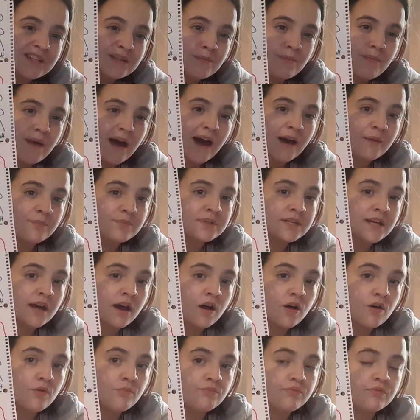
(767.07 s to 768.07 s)
a map to
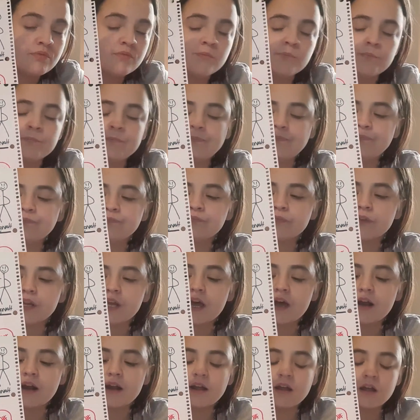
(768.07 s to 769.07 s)
help
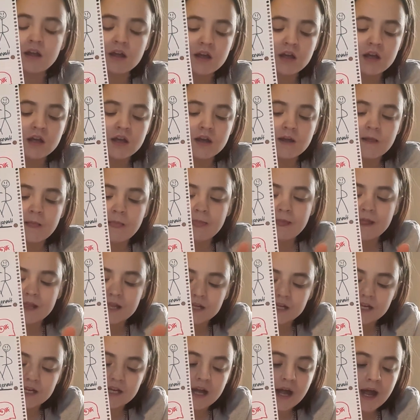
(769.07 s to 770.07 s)
kind of
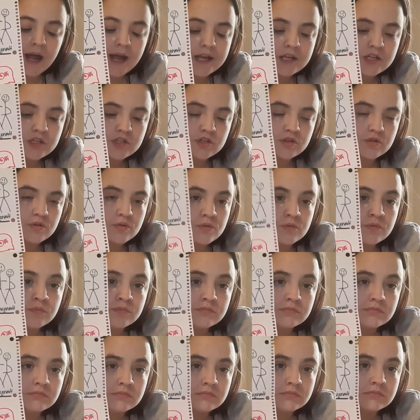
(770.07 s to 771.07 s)
guide
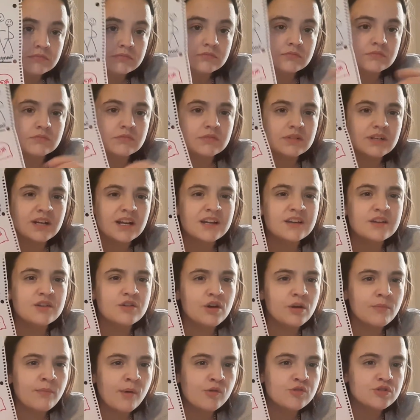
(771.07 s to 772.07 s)
you in
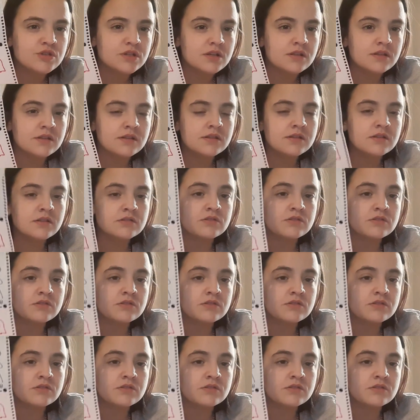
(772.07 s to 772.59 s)
your emotions.